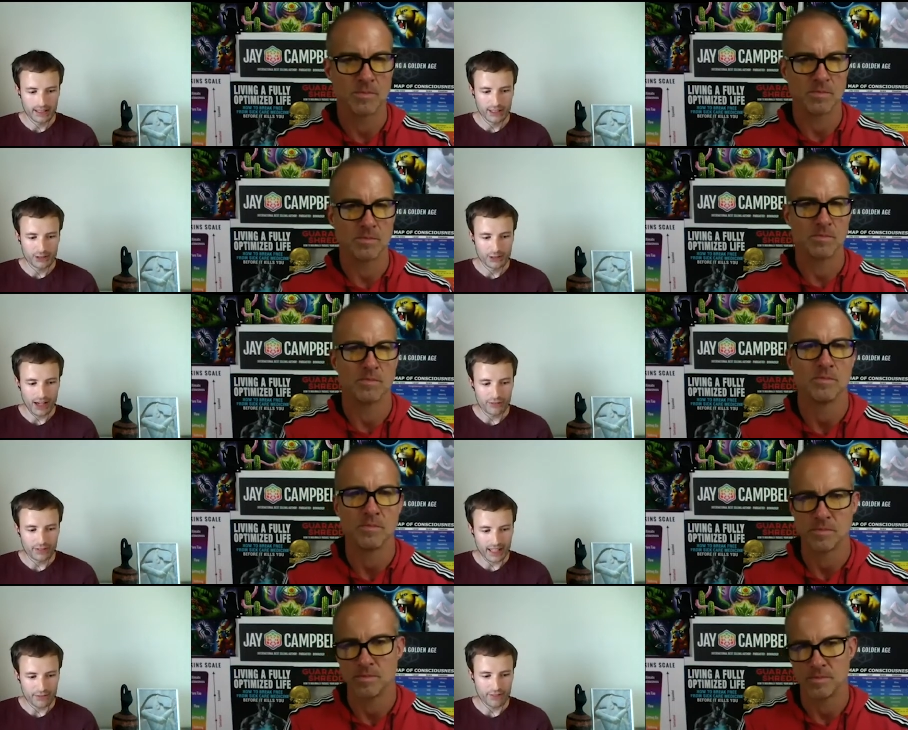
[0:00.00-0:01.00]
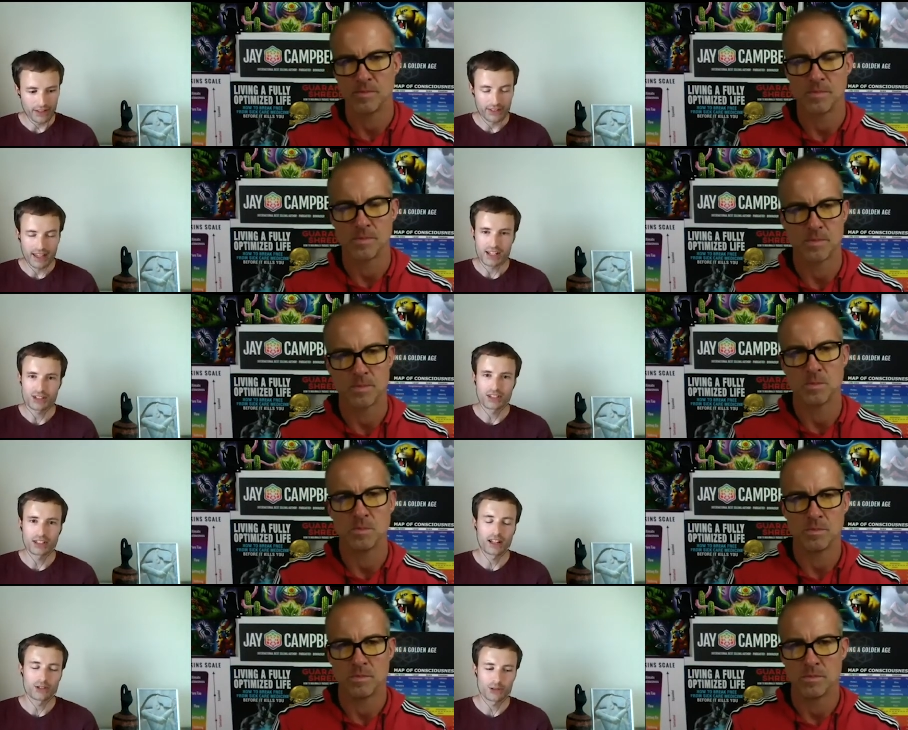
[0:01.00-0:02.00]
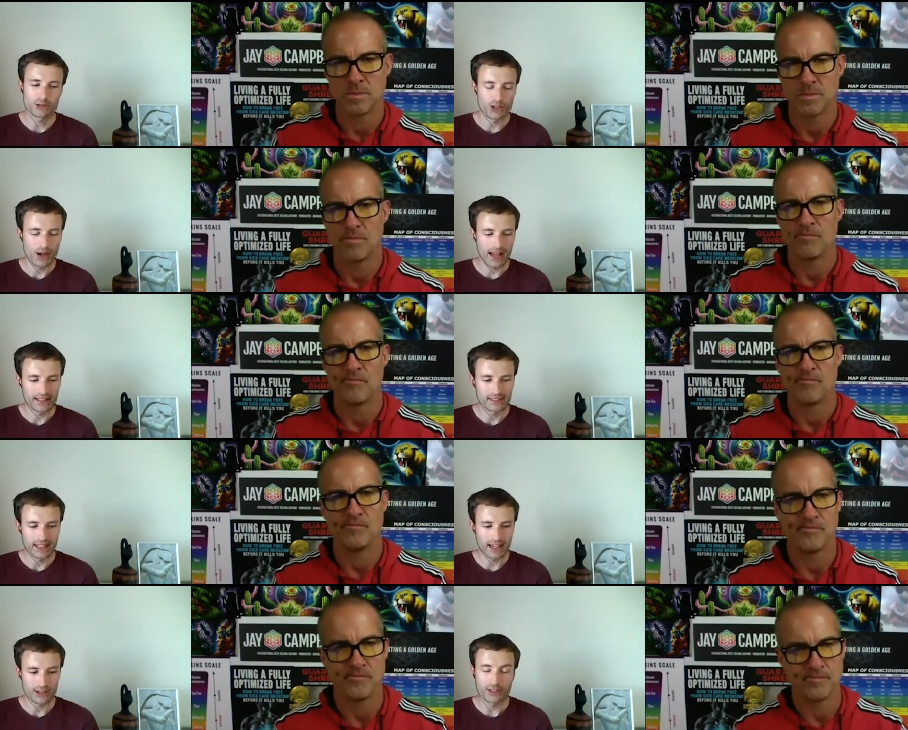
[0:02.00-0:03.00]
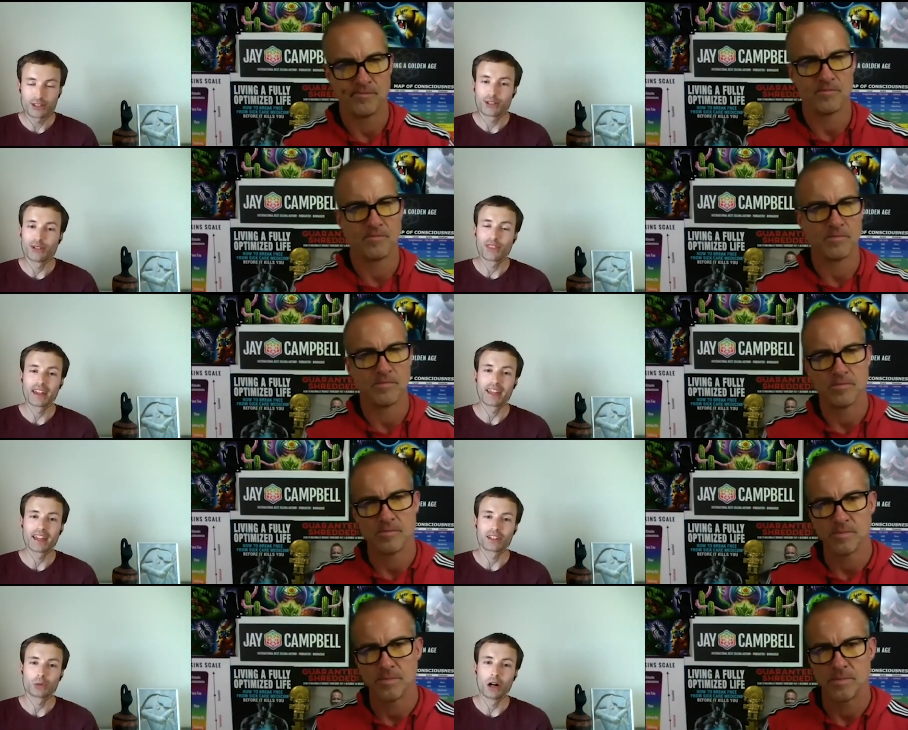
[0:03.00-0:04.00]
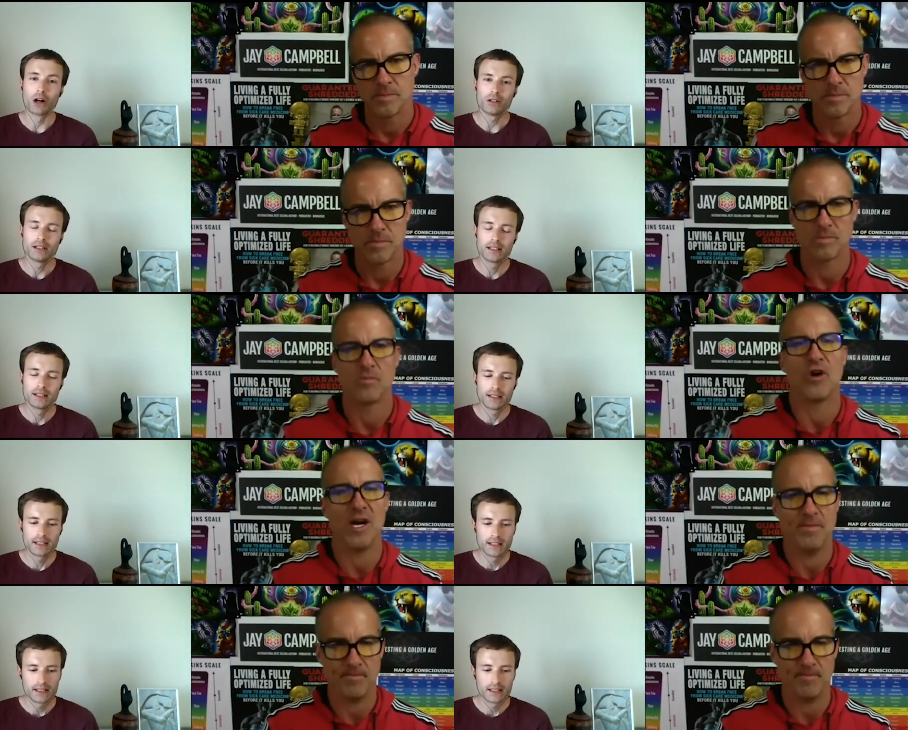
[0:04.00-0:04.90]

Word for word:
Speaker 1: And then through having that foundation, and I'd also add to that critical thinking as well. Right.